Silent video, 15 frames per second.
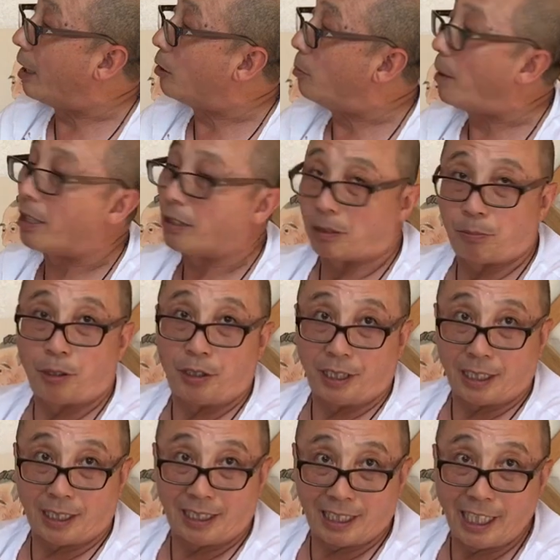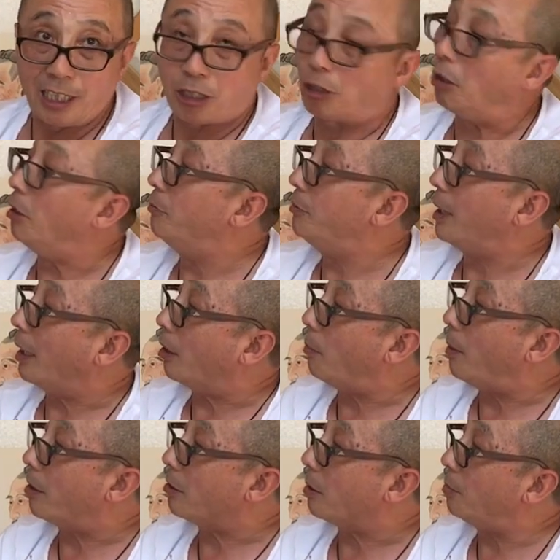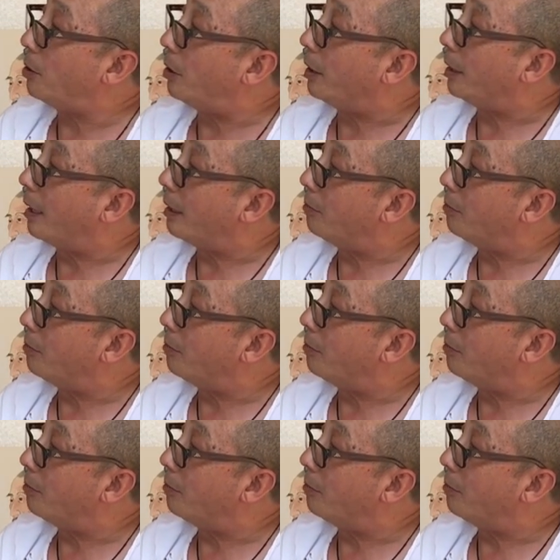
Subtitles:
acupuncture point, the nature of acupuncture point.